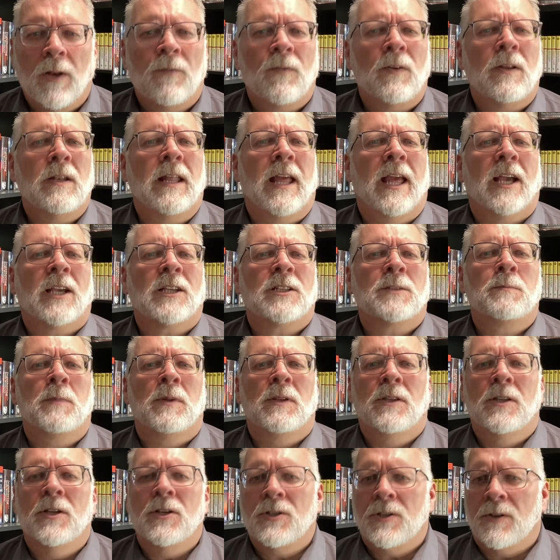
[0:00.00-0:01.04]
if an
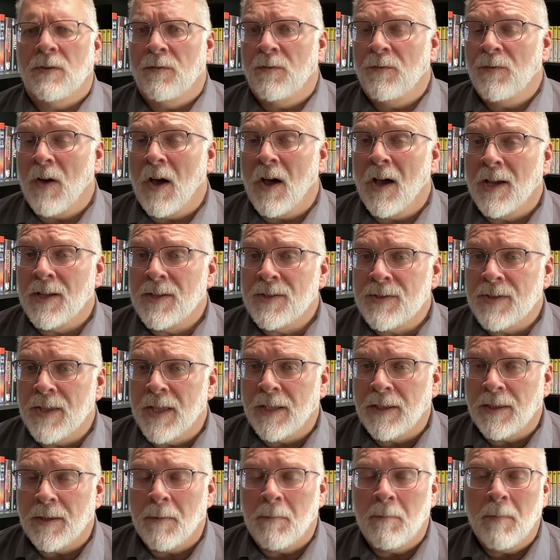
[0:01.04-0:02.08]
expedition finds
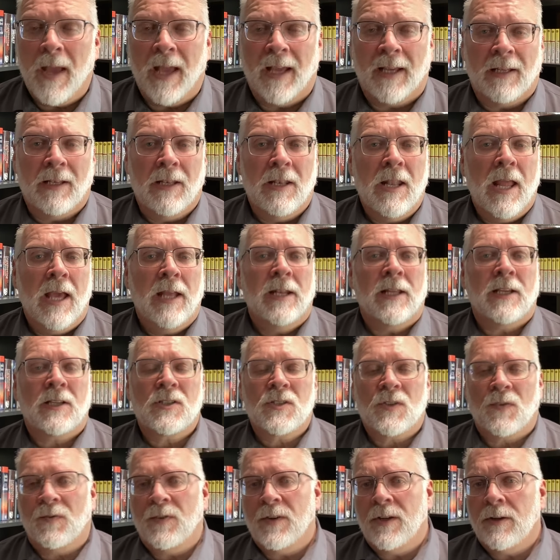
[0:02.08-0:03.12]
that the magnetic
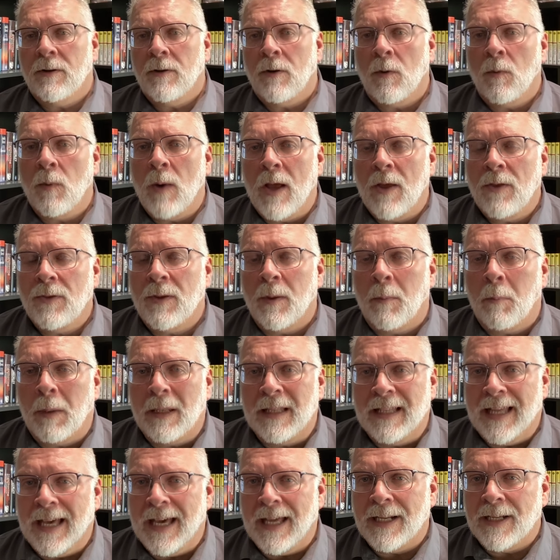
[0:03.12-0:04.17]
sphere around the
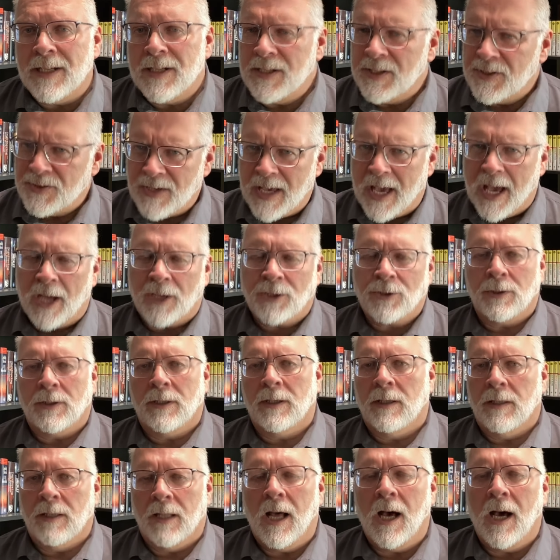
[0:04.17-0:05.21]
planet is actually
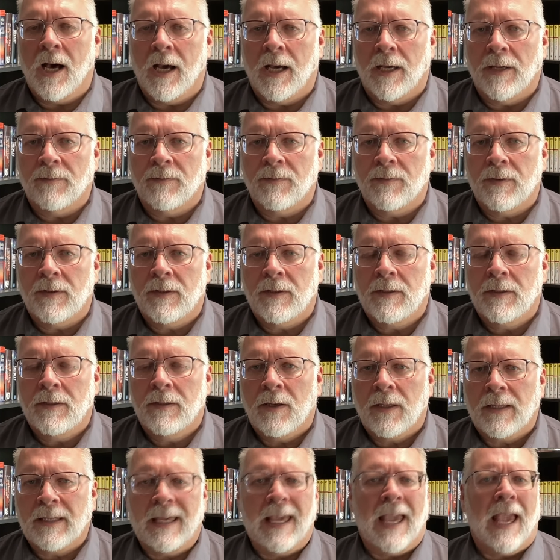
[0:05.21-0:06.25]
alive?
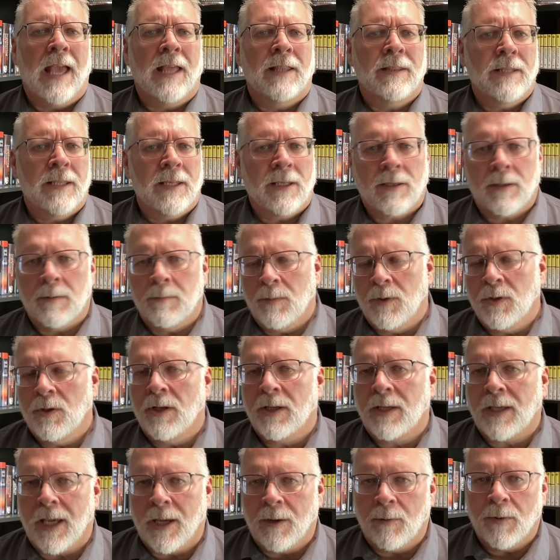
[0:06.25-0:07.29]
Can they
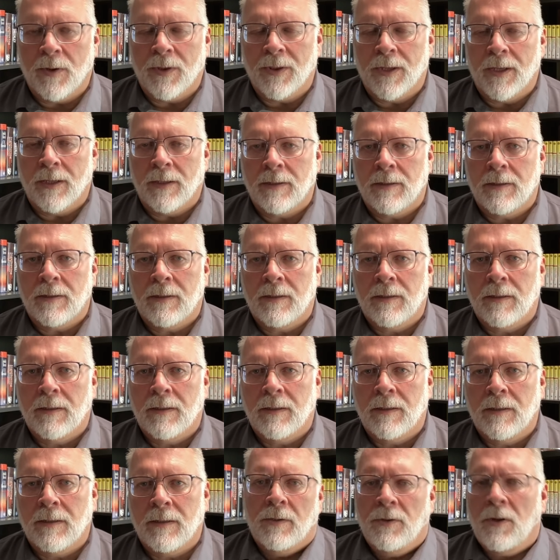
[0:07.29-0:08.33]
communicate with it?
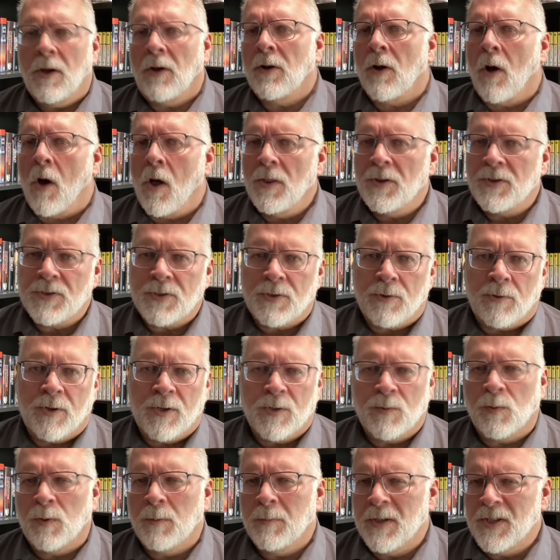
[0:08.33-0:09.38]
Not all the
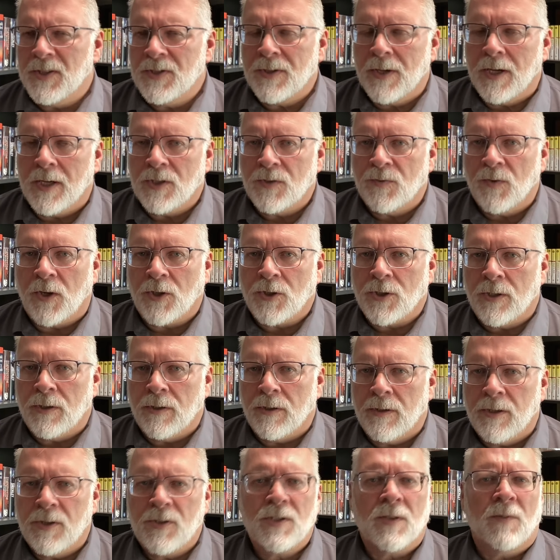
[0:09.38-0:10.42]
stories would be science
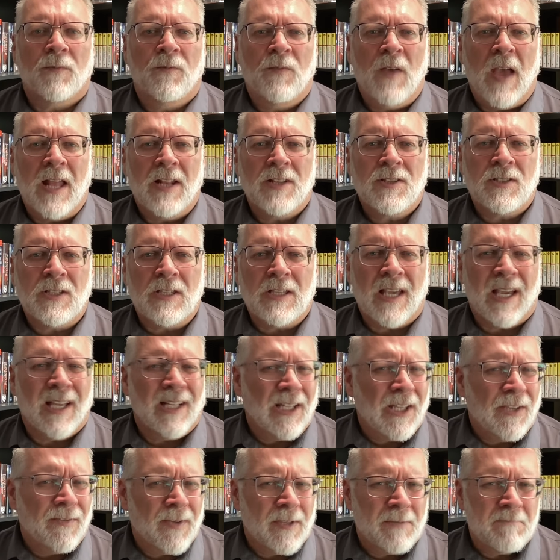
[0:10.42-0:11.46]
fiction. There's some fantasy and
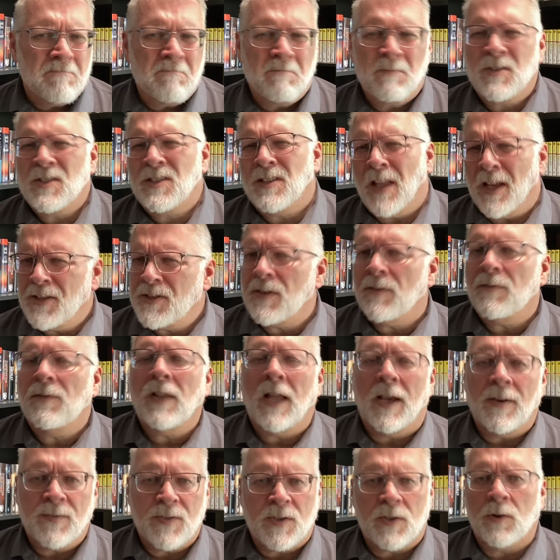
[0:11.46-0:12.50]
even slice of
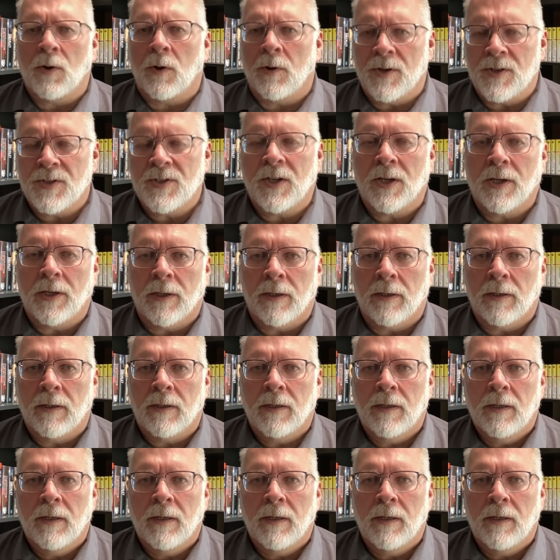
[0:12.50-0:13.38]
life stories here.